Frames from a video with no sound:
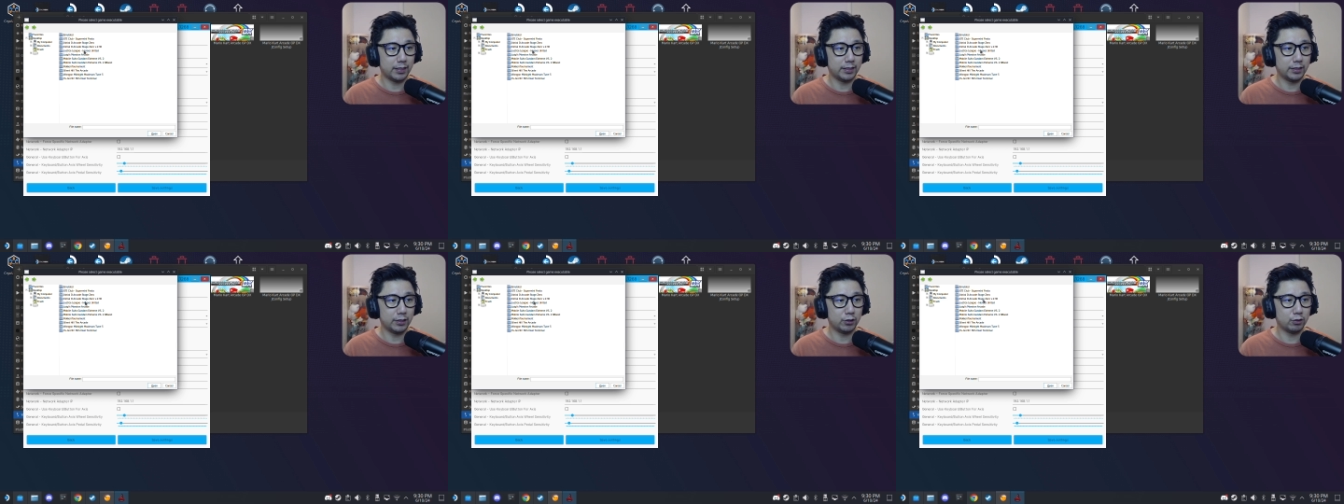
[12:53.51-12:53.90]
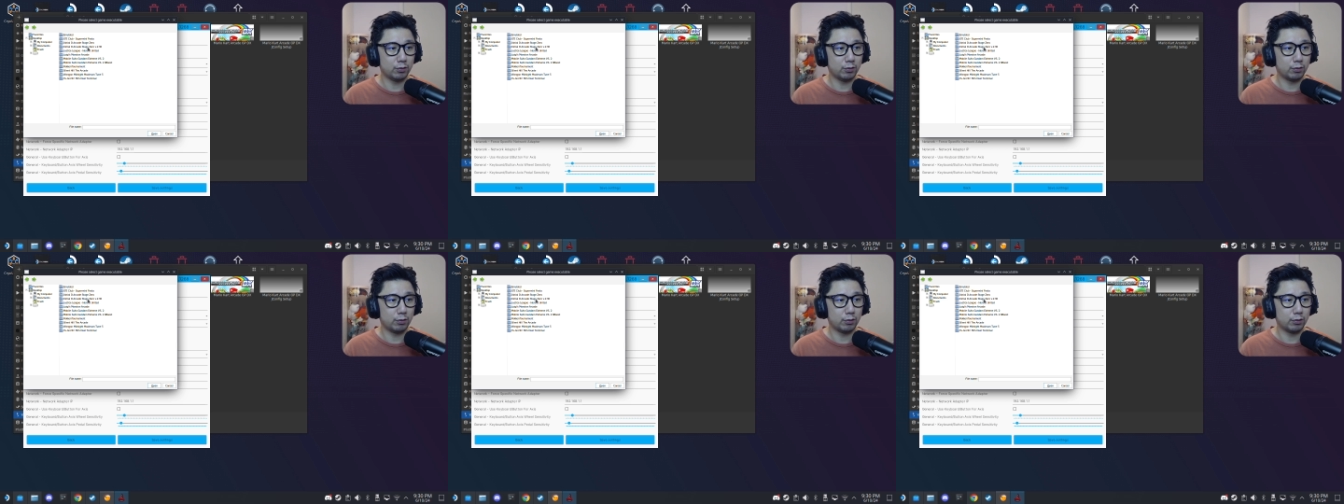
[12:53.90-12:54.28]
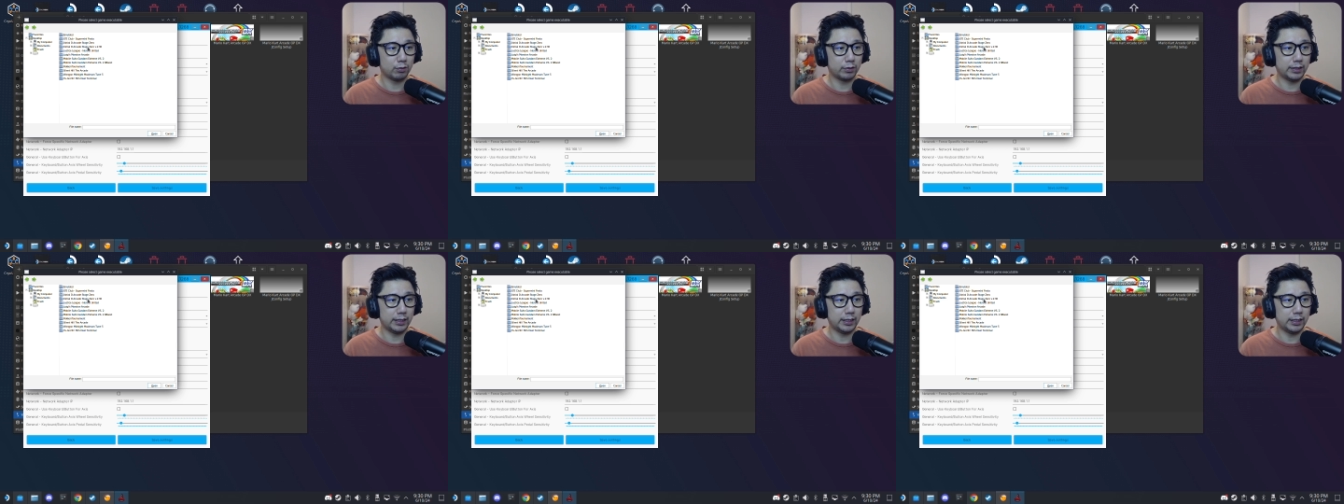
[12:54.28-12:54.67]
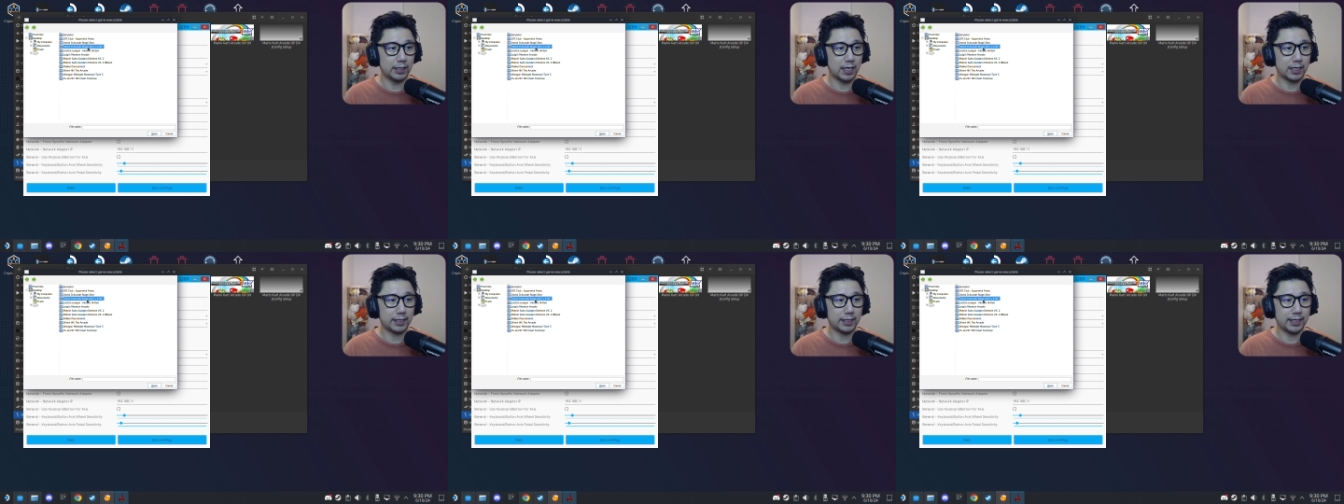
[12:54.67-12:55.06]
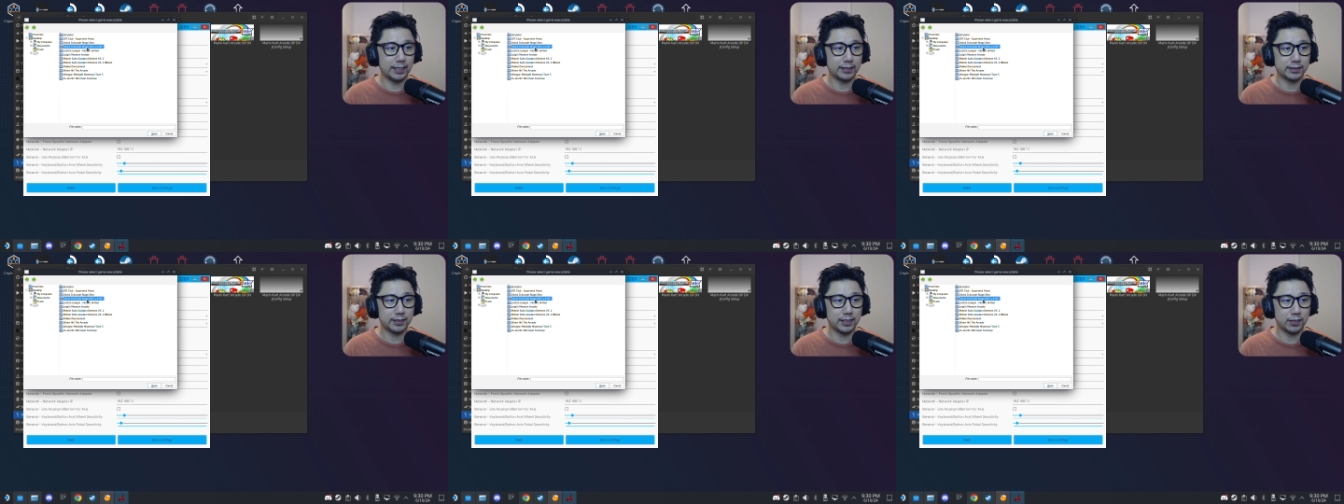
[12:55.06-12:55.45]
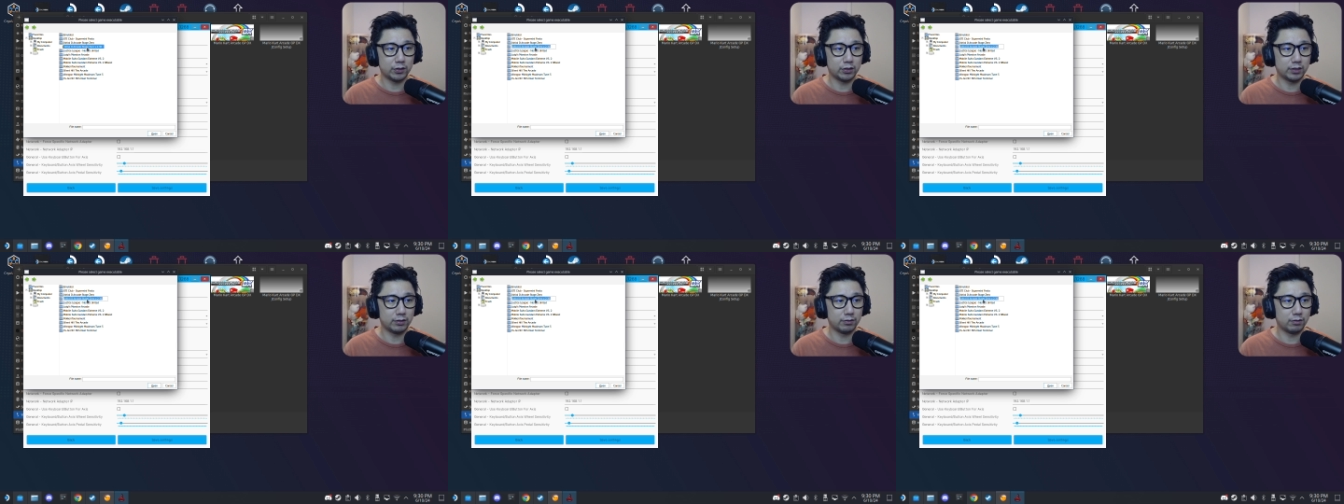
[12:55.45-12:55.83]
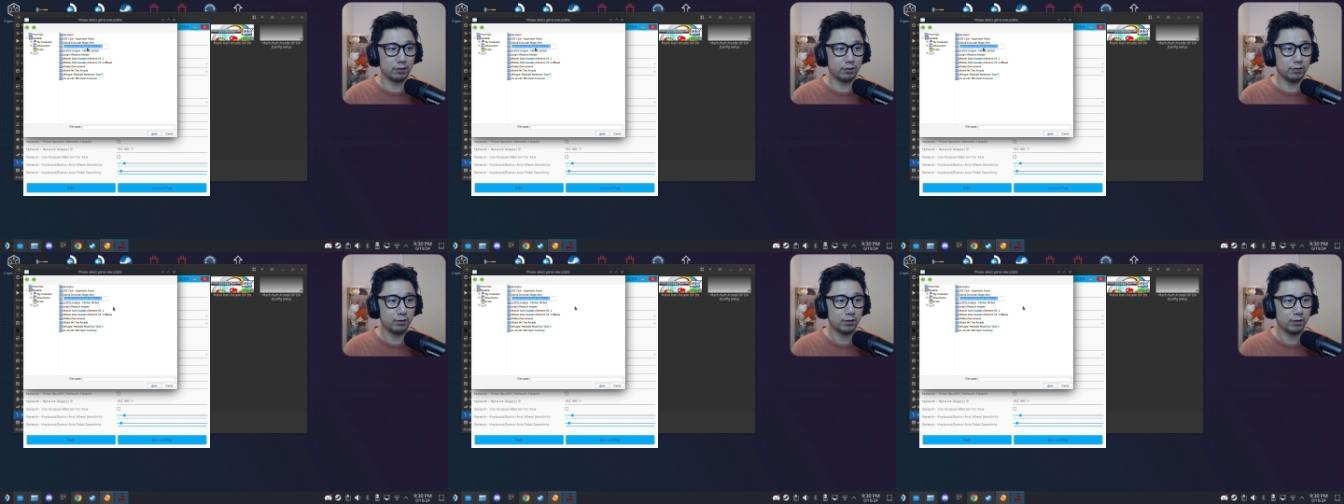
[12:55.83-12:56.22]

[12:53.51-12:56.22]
initial D arcade stage zero